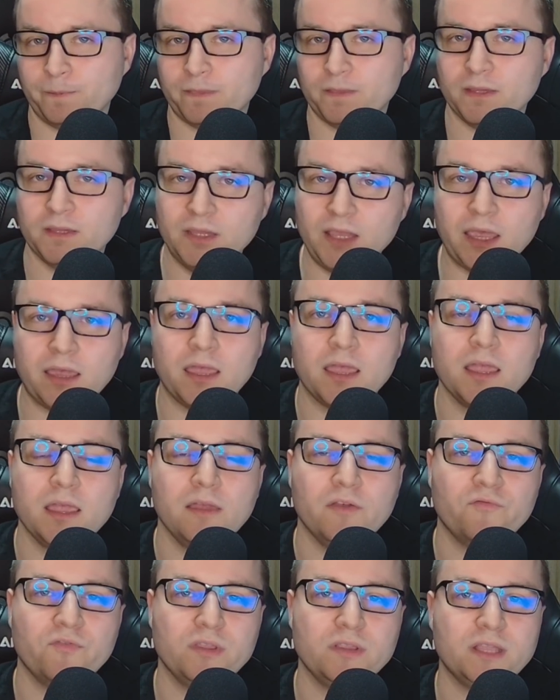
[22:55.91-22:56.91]
The
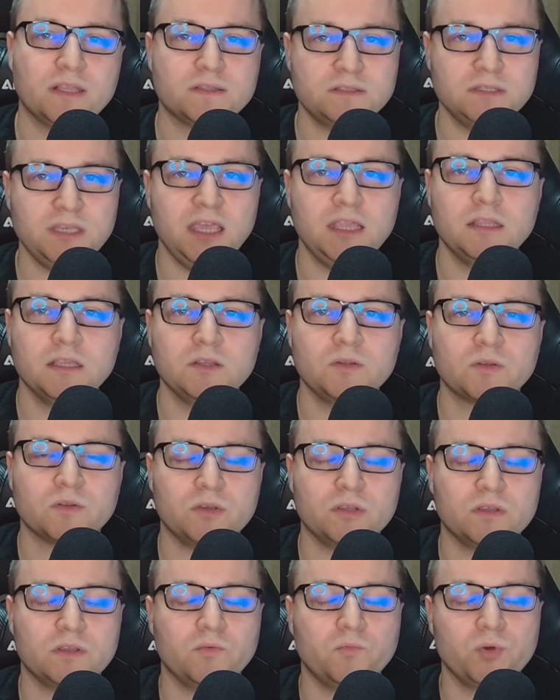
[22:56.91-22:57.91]
thing that CA did
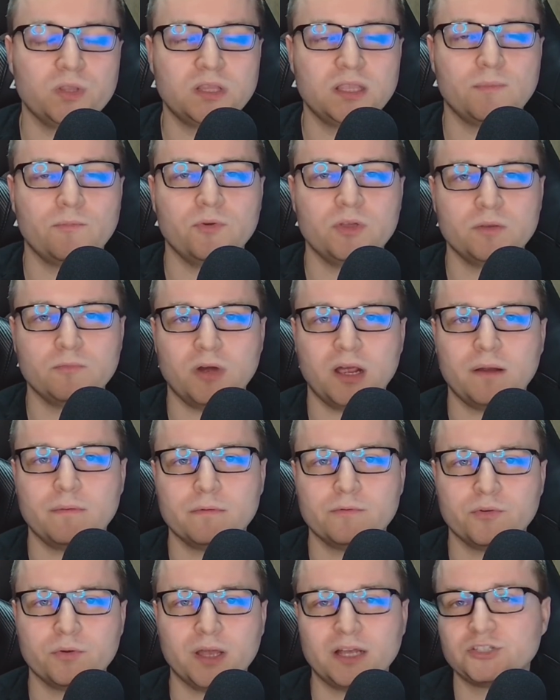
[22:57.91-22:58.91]
with them in Warhammer
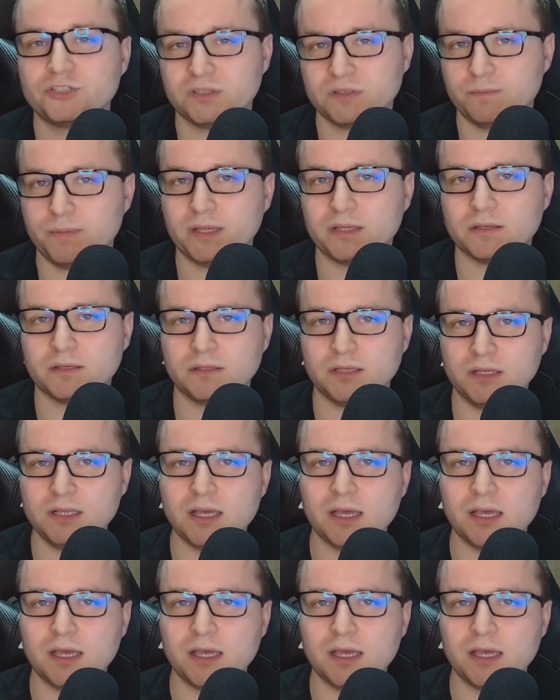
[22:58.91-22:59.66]
3 are just better than